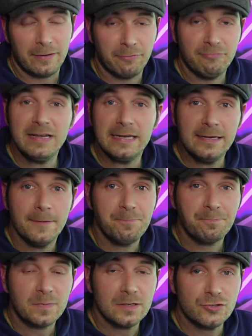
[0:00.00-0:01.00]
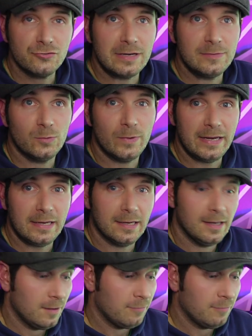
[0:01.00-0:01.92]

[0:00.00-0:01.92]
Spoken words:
Three streams a week.